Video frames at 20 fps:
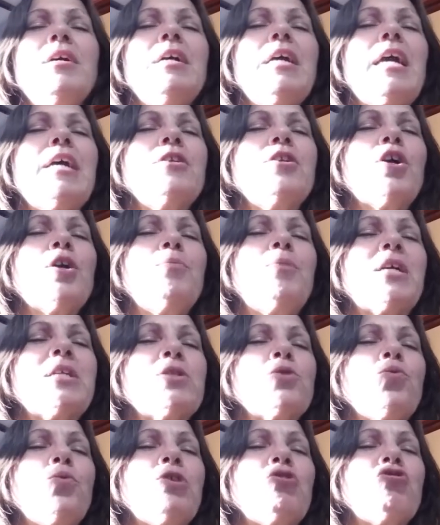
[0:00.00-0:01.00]
and our
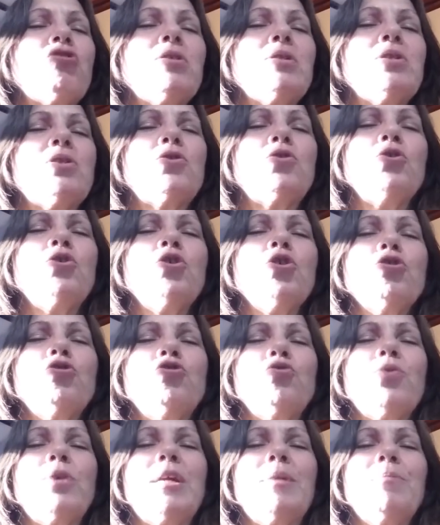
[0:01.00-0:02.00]
best wishes to your
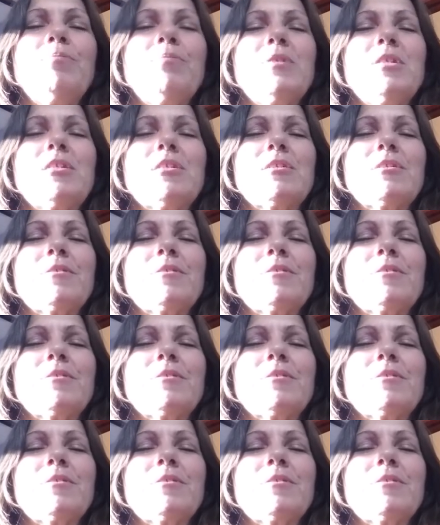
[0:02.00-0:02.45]
dreams.